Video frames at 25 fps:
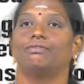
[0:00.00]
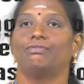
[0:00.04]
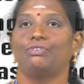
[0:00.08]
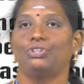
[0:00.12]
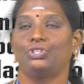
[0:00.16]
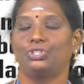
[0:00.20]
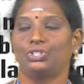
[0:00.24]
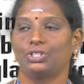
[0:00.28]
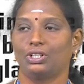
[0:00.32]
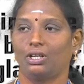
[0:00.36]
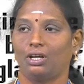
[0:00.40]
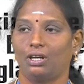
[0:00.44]

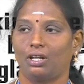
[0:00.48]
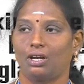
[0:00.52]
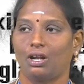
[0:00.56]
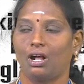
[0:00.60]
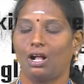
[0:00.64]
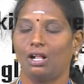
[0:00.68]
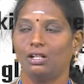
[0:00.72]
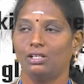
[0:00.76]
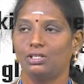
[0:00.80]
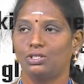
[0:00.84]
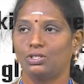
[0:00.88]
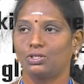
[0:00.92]
which are
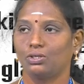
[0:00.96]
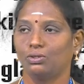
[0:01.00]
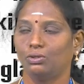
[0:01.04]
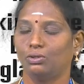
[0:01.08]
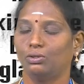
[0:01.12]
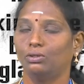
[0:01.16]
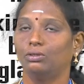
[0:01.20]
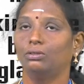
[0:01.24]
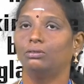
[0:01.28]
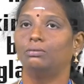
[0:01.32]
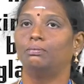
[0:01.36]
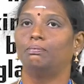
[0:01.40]

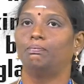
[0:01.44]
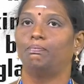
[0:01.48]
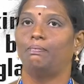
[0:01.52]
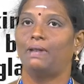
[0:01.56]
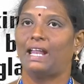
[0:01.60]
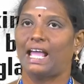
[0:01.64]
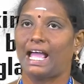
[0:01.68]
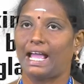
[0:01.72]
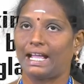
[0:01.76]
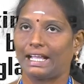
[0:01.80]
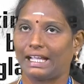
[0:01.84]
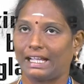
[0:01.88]
also
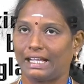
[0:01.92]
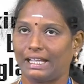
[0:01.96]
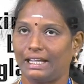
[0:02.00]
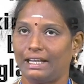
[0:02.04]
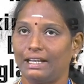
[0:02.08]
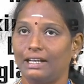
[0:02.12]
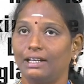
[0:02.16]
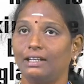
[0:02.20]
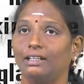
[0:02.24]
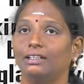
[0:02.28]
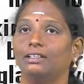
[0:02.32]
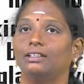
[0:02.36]

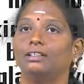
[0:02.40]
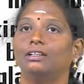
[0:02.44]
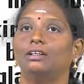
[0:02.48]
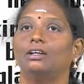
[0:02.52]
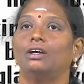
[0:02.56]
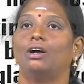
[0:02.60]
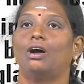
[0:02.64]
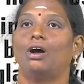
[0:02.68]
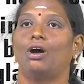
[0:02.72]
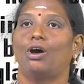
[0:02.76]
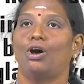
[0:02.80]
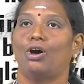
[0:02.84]
blackened
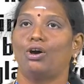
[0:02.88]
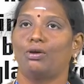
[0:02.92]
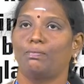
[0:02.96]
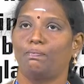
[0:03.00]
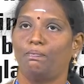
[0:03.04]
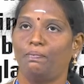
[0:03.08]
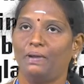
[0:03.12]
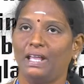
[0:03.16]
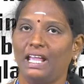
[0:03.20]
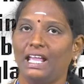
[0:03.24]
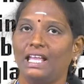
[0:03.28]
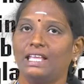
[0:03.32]
or
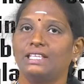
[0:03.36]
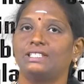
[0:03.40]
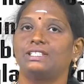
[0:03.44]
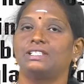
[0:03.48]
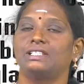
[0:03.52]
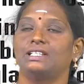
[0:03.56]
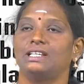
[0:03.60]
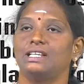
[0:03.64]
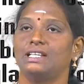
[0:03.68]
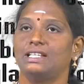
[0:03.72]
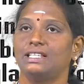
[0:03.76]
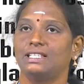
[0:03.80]

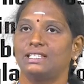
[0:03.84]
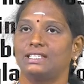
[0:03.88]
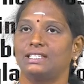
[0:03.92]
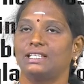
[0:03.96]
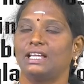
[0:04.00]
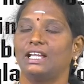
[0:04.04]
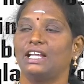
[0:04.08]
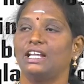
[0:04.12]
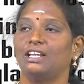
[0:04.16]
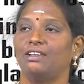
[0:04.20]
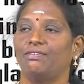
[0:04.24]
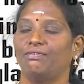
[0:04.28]
placed
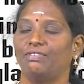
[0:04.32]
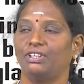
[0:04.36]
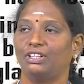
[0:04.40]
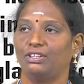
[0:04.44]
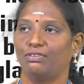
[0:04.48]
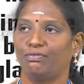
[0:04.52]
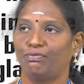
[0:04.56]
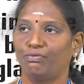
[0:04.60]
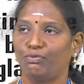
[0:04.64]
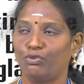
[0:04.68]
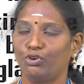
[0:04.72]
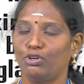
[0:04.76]
inside
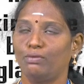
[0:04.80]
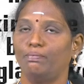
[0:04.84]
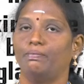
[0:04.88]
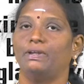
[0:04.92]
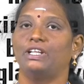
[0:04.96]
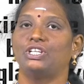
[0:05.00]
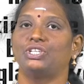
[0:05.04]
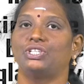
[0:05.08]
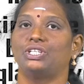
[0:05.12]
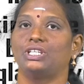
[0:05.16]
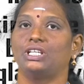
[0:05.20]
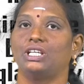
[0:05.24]
with food
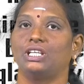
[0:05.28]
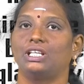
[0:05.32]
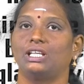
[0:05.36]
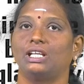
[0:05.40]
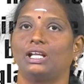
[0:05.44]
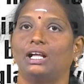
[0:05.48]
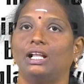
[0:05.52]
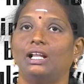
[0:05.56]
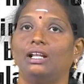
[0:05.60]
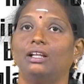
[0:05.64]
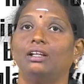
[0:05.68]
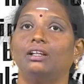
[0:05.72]

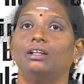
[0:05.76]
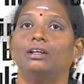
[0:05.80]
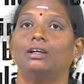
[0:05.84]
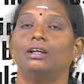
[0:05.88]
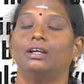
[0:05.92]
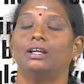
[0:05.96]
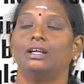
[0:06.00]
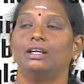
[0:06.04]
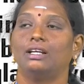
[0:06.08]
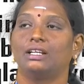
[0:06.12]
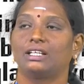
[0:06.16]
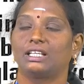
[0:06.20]
material,
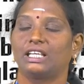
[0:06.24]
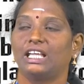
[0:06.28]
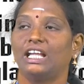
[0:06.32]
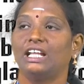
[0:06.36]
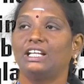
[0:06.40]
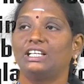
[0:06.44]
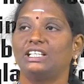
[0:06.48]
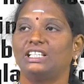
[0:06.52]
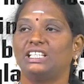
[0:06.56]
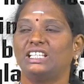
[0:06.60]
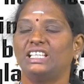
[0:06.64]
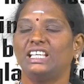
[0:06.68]

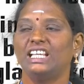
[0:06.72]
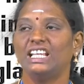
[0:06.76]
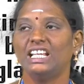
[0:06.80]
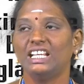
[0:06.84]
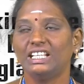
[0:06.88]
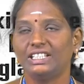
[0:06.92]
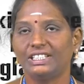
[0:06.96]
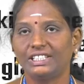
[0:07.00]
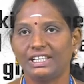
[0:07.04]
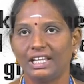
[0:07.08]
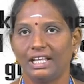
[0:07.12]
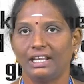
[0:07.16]
get
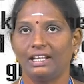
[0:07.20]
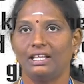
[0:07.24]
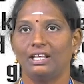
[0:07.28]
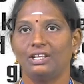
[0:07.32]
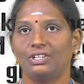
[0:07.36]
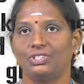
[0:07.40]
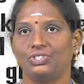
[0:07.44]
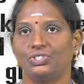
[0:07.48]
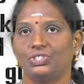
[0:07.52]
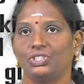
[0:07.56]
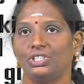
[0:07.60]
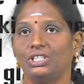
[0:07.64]
heat
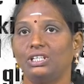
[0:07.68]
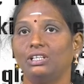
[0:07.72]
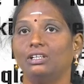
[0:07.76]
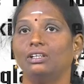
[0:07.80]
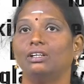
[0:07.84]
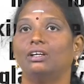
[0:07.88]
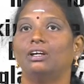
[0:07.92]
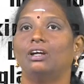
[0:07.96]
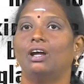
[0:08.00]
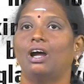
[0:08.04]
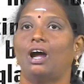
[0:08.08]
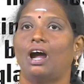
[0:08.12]

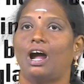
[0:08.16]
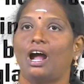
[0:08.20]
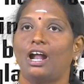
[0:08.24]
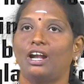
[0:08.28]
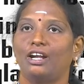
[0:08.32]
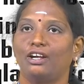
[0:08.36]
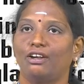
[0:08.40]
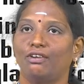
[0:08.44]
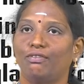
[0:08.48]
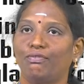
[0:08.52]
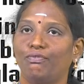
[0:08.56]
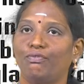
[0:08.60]
energy
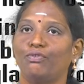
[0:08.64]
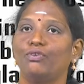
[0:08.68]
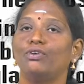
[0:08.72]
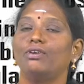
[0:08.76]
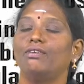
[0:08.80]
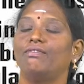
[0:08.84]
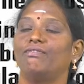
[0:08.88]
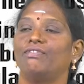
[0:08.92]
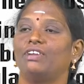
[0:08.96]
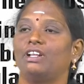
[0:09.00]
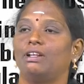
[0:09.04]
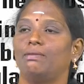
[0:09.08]
and the
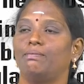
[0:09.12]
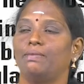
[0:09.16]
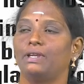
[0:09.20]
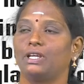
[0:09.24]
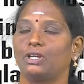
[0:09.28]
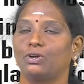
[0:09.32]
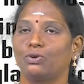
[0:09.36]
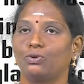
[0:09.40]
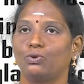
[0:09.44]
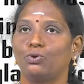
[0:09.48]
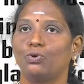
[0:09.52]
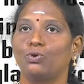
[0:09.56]
food will
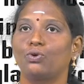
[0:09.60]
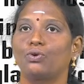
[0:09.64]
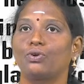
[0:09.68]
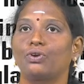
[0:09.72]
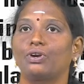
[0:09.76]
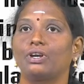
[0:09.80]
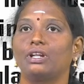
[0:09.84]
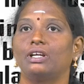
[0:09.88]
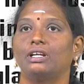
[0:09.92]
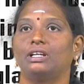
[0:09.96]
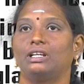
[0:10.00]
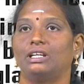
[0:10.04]
be
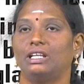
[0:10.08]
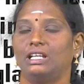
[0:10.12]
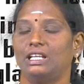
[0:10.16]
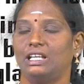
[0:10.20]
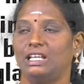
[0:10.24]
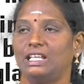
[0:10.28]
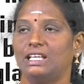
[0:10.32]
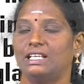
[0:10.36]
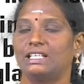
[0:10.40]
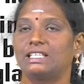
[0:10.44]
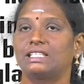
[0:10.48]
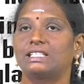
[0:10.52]
cooked
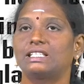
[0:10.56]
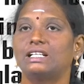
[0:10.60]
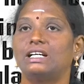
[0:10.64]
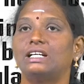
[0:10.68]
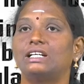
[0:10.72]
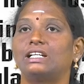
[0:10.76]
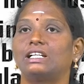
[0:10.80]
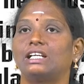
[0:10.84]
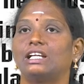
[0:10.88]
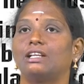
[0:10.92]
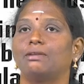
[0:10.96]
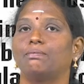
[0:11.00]
in a
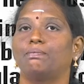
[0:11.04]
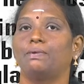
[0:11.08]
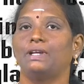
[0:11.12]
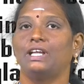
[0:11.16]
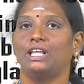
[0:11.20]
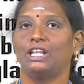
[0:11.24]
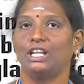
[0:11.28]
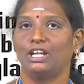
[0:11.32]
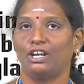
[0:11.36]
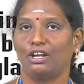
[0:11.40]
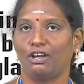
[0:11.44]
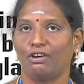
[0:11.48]
certain
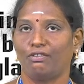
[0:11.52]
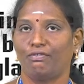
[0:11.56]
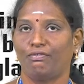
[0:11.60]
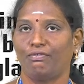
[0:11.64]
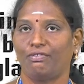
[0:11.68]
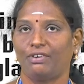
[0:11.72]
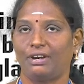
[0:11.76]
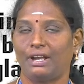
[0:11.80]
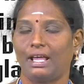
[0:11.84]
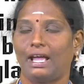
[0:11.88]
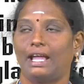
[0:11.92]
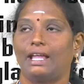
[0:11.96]
period of
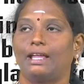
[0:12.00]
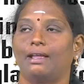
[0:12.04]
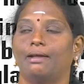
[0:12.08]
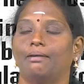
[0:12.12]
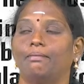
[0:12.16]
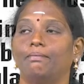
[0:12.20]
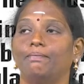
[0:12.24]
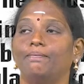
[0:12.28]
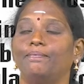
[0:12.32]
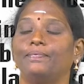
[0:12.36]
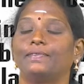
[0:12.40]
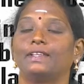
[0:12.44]

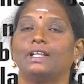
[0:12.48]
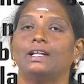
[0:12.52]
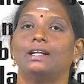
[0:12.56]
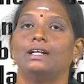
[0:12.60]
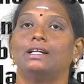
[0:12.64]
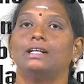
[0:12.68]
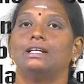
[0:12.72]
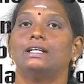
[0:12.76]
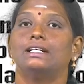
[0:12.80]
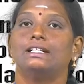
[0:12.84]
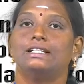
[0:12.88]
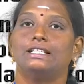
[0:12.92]
time
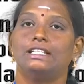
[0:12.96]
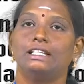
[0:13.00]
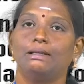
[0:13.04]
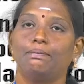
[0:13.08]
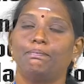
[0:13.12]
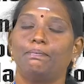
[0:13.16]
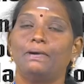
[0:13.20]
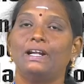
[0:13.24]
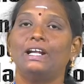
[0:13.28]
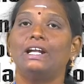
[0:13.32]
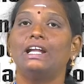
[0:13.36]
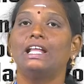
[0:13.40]

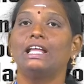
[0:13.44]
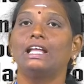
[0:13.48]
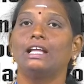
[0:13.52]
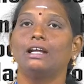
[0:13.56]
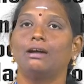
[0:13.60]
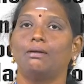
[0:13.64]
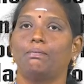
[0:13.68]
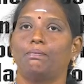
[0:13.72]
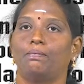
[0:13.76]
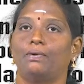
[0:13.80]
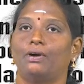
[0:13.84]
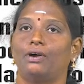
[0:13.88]
depending
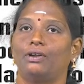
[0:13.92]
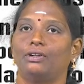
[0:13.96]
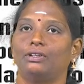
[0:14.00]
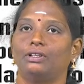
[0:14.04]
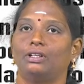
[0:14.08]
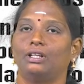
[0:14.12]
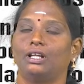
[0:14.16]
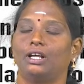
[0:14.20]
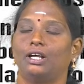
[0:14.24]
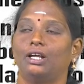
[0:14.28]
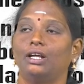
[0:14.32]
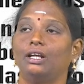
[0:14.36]

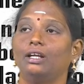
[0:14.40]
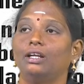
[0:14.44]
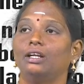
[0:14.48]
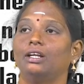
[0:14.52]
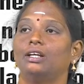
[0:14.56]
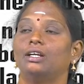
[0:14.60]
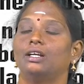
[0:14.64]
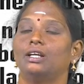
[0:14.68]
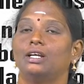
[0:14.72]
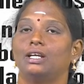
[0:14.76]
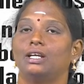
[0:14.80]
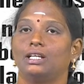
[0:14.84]
upon the
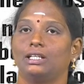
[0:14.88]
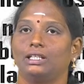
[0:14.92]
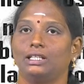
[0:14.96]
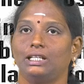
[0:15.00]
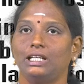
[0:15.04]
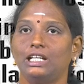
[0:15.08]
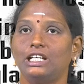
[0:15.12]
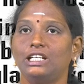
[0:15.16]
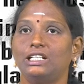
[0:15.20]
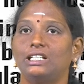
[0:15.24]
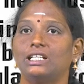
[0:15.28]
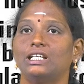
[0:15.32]

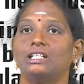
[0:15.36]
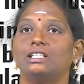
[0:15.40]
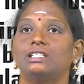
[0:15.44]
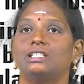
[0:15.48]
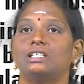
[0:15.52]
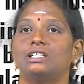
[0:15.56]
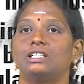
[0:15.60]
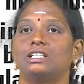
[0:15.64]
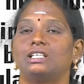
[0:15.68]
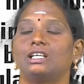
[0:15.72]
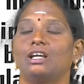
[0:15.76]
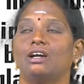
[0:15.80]

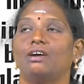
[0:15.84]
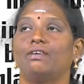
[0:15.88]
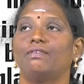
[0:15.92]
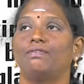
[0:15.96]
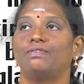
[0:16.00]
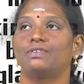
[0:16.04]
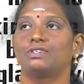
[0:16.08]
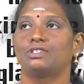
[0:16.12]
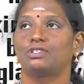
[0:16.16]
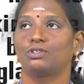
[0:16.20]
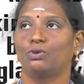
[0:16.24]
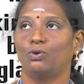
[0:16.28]
intensity of
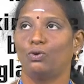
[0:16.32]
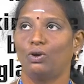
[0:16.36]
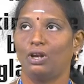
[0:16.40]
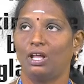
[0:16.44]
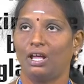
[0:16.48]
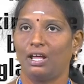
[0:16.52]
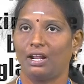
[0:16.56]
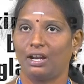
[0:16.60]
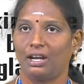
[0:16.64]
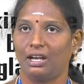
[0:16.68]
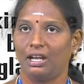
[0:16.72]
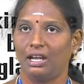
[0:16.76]

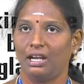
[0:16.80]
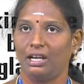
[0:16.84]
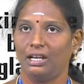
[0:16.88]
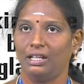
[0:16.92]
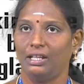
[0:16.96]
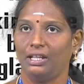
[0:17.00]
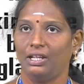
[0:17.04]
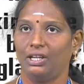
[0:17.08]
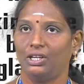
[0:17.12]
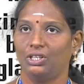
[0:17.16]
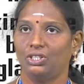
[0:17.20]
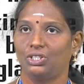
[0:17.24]
solar
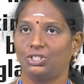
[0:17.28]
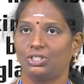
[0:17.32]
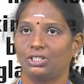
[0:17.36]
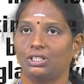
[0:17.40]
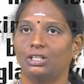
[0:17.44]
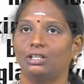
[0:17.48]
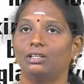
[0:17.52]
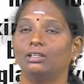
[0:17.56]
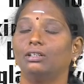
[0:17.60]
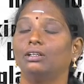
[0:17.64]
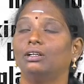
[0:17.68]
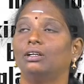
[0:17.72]

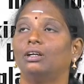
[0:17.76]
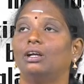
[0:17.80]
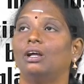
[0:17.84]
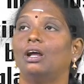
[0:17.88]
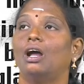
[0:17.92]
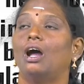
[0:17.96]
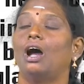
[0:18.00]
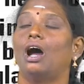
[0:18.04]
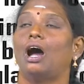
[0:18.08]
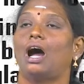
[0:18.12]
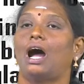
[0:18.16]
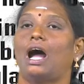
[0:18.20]
radiation
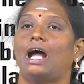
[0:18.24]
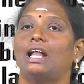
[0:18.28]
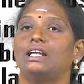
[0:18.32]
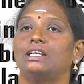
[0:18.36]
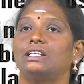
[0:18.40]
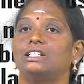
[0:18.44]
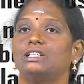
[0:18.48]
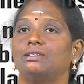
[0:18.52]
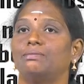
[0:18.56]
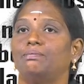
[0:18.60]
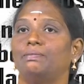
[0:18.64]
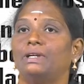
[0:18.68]
and
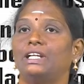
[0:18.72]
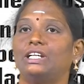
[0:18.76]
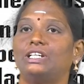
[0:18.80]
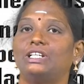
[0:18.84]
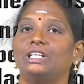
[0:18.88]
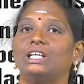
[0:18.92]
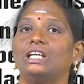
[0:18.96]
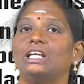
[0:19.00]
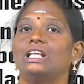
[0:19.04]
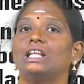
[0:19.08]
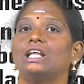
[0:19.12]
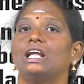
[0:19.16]
the
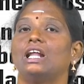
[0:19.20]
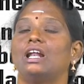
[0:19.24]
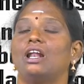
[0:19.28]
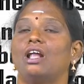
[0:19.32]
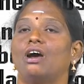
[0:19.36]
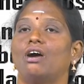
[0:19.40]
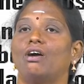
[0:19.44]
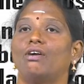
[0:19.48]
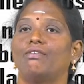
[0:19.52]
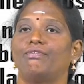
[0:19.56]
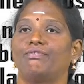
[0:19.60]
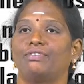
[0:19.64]
material
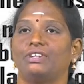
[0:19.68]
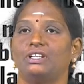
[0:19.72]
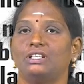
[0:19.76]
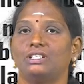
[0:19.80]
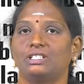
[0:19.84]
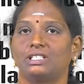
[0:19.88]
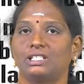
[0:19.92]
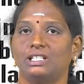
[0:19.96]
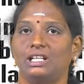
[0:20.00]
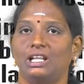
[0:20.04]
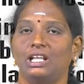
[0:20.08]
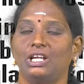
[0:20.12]
of
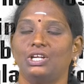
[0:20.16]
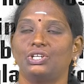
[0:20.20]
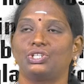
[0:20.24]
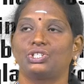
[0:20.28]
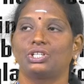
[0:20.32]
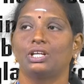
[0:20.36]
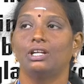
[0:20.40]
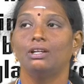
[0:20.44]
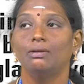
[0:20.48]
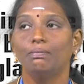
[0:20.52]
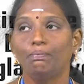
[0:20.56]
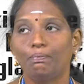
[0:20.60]

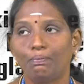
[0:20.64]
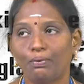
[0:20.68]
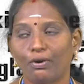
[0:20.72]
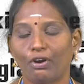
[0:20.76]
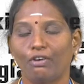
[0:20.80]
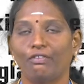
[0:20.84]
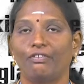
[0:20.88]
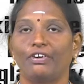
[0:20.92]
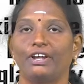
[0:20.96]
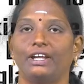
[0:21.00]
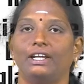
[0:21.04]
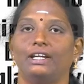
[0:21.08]
insulation
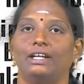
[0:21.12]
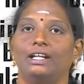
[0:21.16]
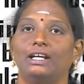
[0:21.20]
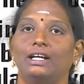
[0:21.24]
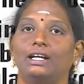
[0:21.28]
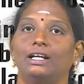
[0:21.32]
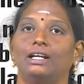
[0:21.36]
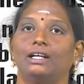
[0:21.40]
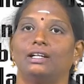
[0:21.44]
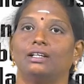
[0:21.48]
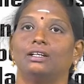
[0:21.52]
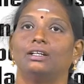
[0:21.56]

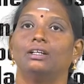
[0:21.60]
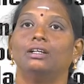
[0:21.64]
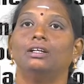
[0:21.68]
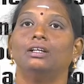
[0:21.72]
provided.